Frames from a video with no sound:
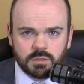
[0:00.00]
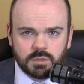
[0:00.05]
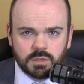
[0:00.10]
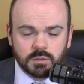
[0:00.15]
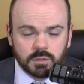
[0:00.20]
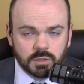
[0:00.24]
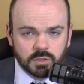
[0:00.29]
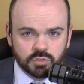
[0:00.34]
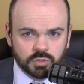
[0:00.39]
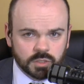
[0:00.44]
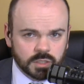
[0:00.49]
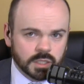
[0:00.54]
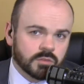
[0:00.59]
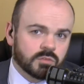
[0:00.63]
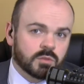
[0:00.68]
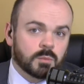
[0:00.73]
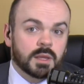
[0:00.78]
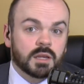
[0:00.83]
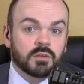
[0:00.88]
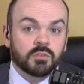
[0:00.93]
I'm going to try and
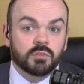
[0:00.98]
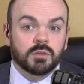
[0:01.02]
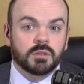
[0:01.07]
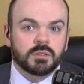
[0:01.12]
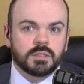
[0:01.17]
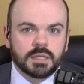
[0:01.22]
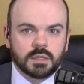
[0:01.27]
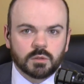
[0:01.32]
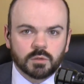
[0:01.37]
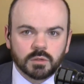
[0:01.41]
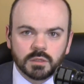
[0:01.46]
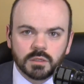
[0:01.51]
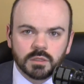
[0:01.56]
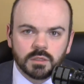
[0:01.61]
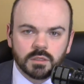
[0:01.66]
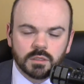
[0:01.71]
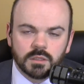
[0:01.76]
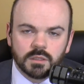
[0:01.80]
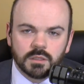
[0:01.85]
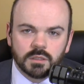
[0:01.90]
give the benefit of the doubt.
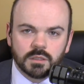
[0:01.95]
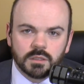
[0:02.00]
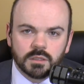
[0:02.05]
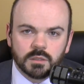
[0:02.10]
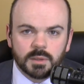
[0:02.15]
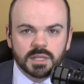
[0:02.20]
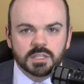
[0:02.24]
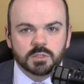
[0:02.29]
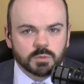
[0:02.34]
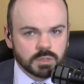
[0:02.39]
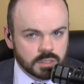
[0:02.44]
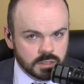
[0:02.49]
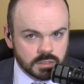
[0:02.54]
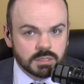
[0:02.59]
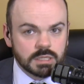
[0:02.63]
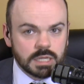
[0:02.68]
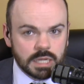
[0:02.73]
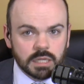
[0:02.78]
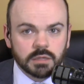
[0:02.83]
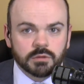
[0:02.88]
The best one
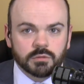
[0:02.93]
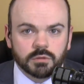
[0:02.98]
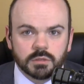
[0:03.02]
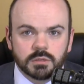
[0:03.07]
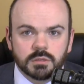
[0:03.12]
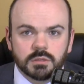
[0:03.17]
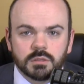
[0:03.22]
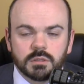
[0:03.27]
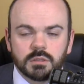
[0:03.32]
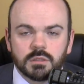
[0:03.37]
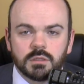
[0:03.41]
is ignorant.